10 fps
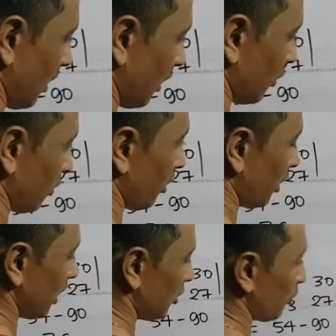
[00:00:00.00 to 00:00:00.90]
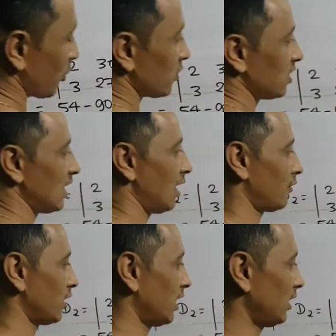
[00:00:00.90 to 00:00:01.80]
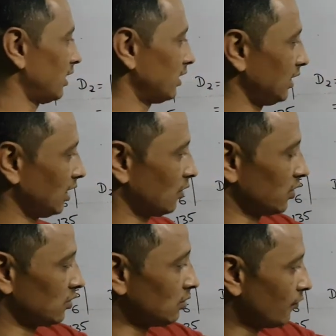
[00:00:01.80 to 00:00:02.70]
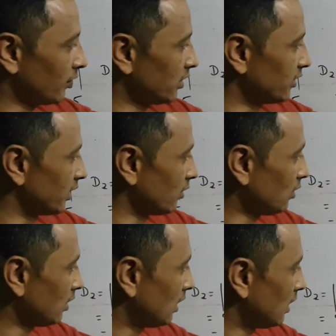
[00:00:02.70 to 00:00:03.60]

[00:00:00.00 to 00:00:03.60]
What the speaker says: You don't need to proceed after getting d equals to 0.